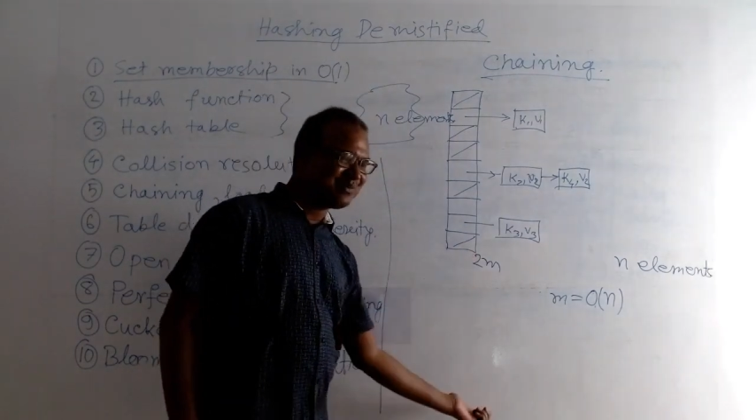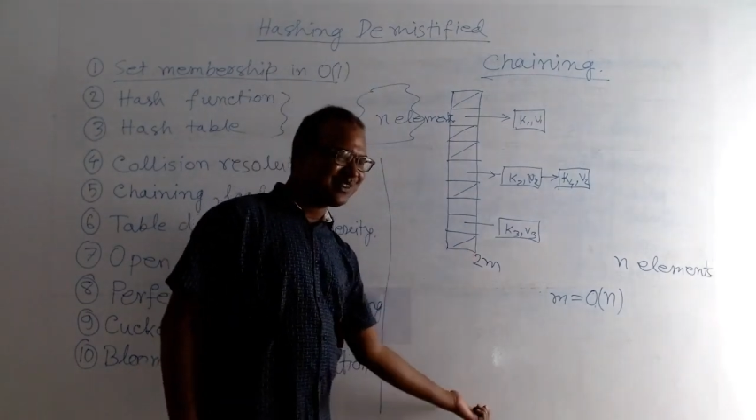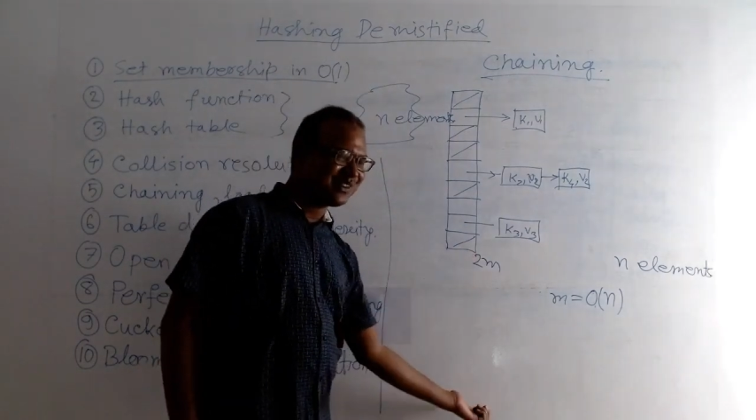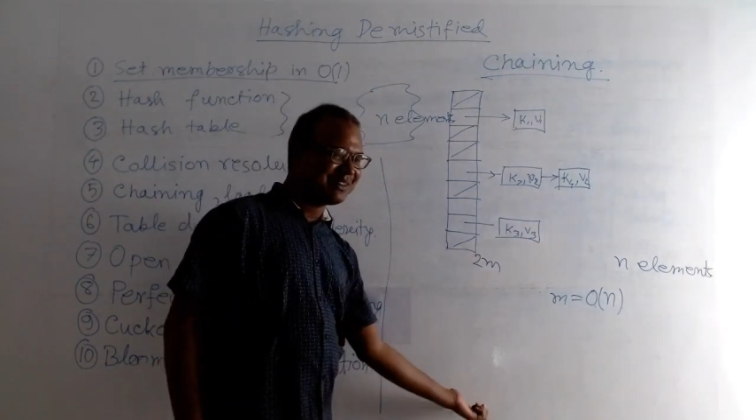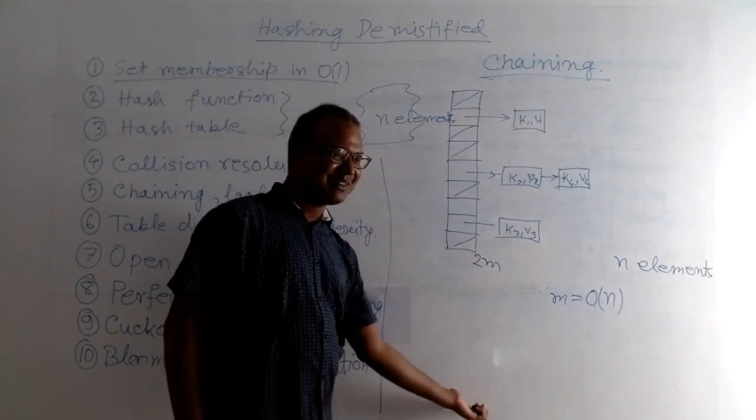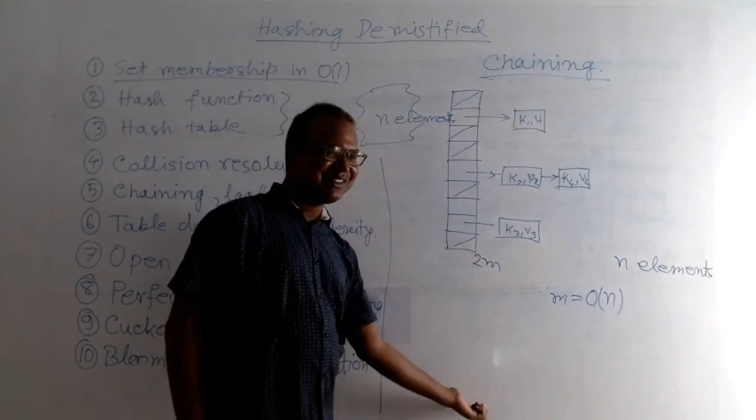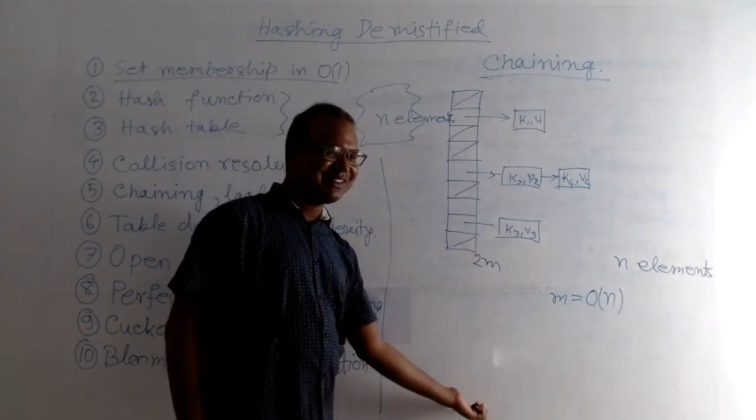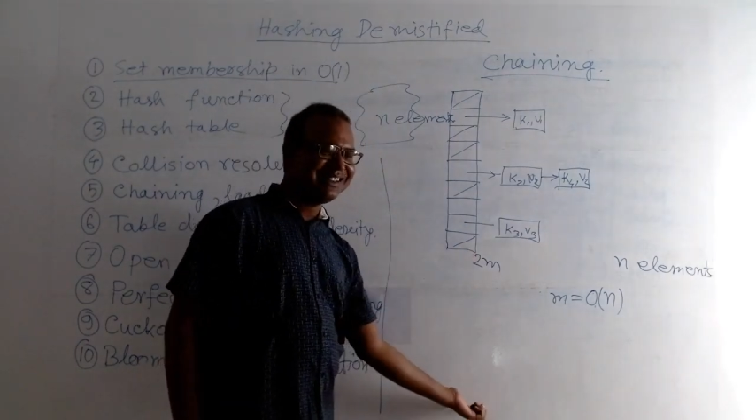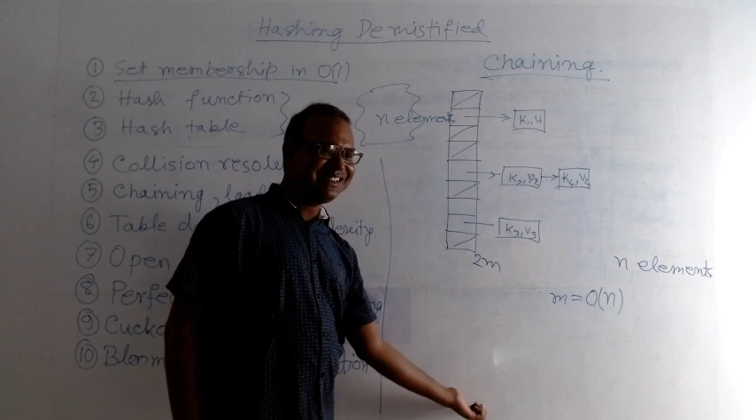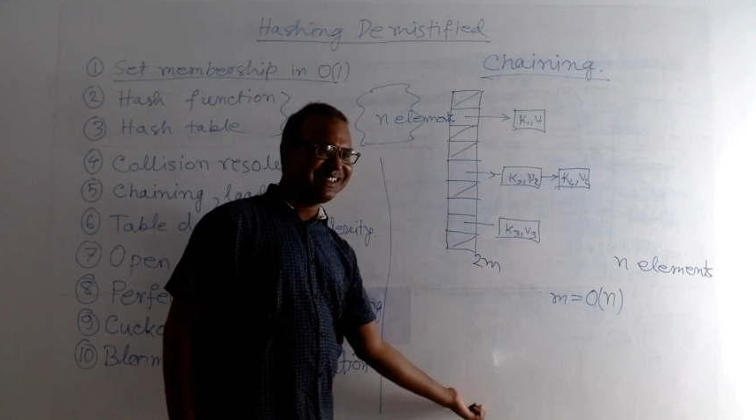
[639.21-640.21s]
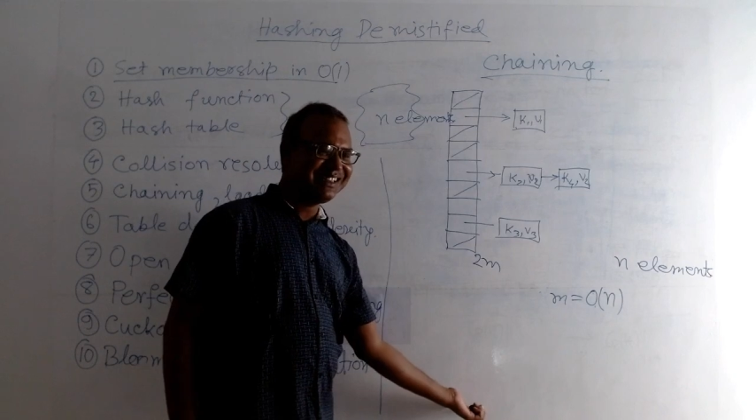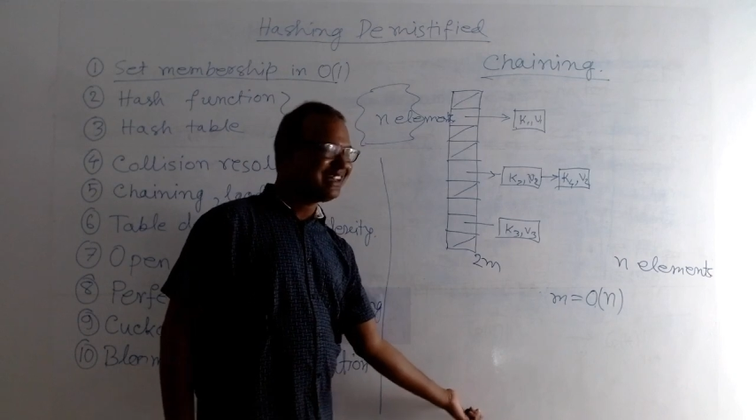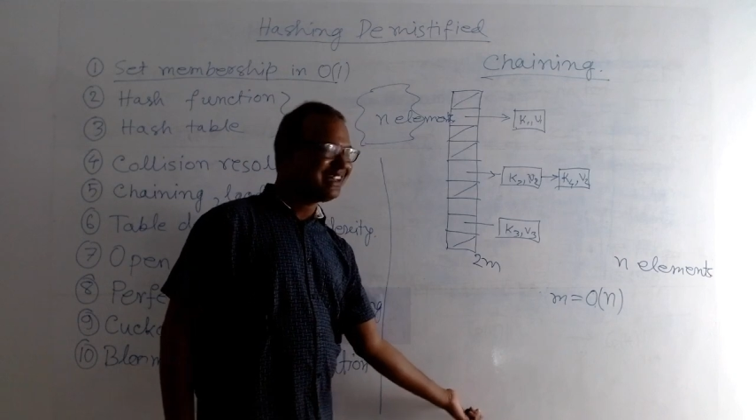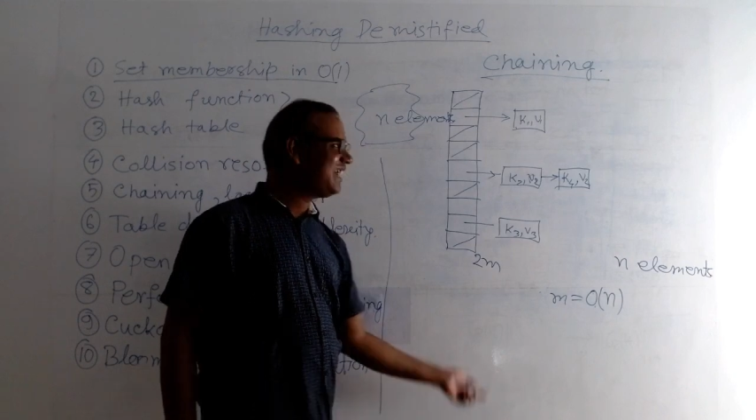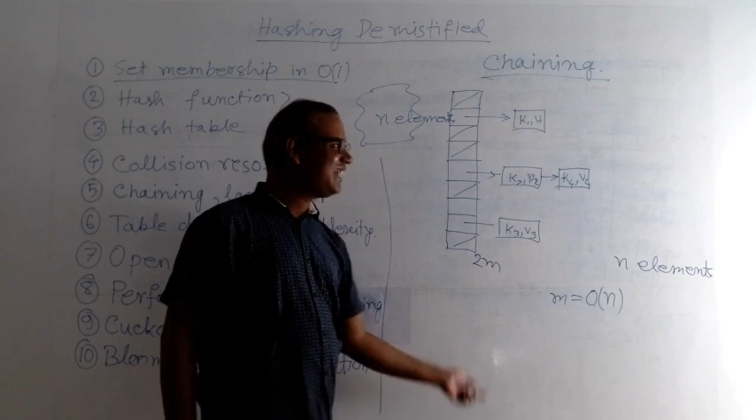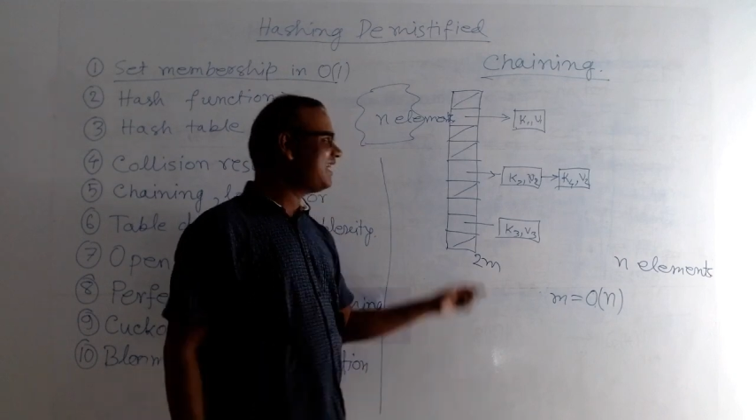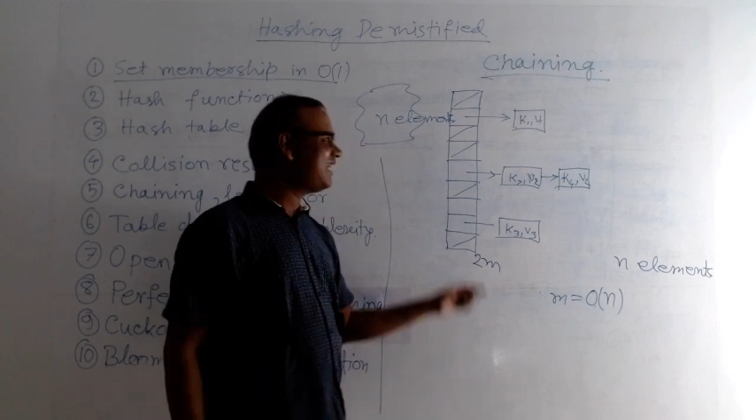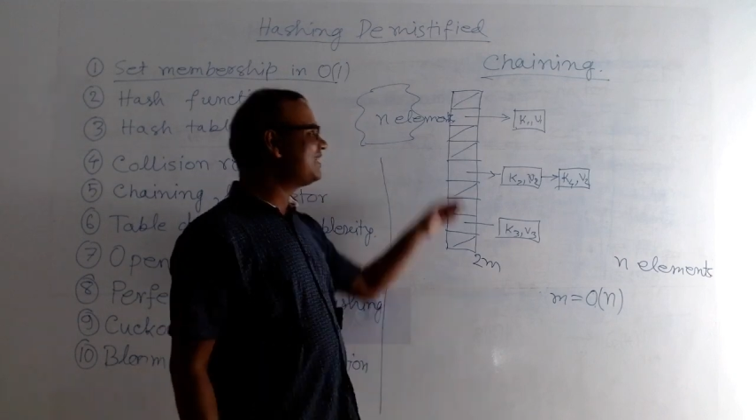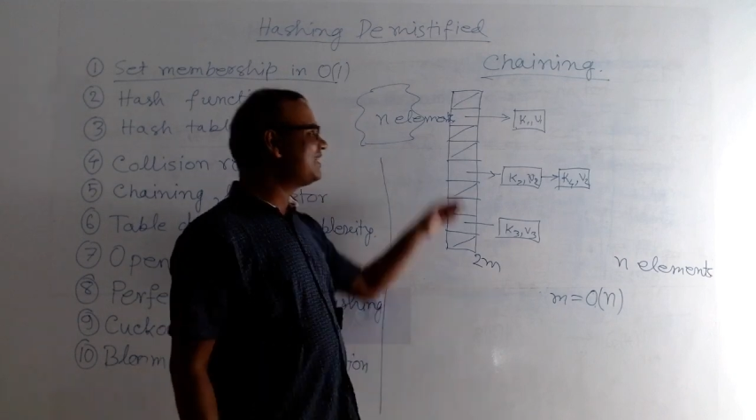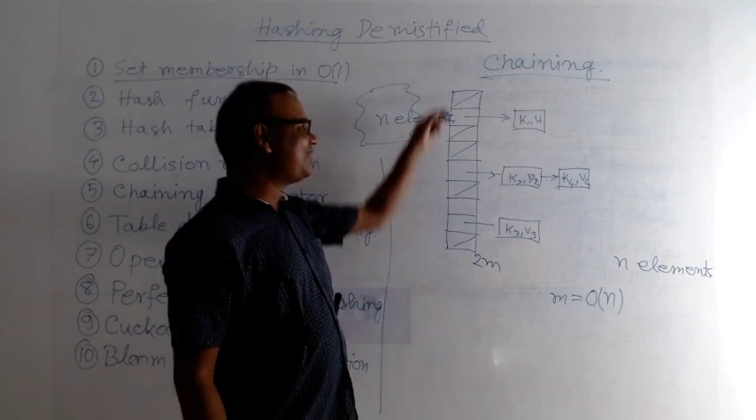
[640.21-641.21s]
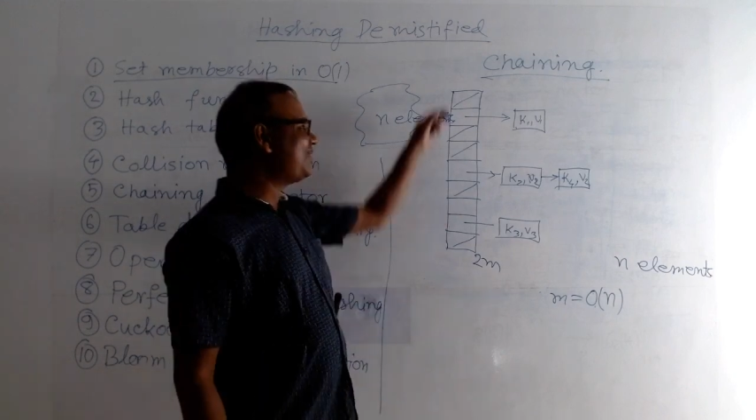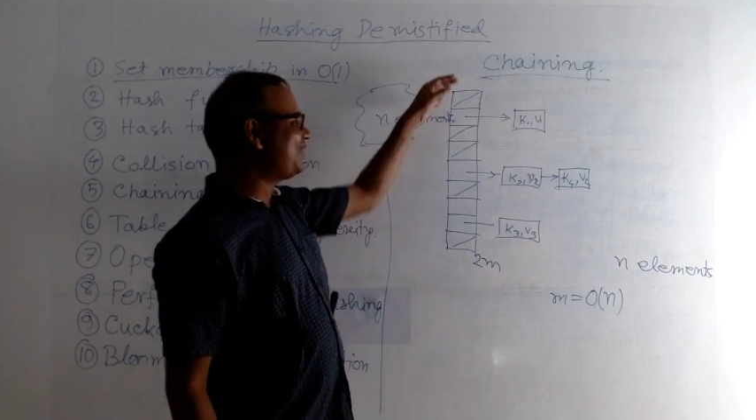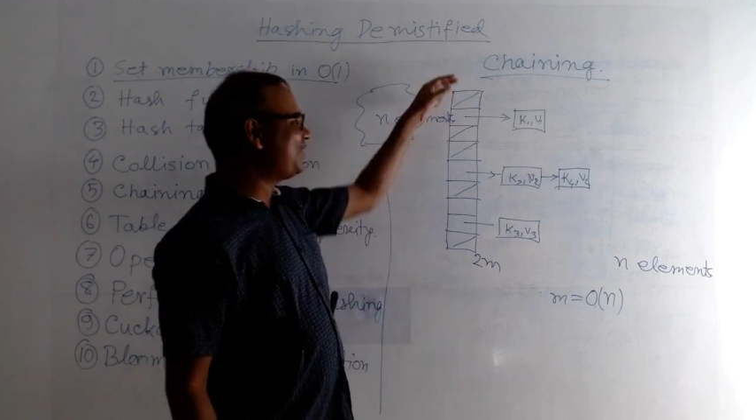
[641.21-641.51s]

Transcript: empty and all the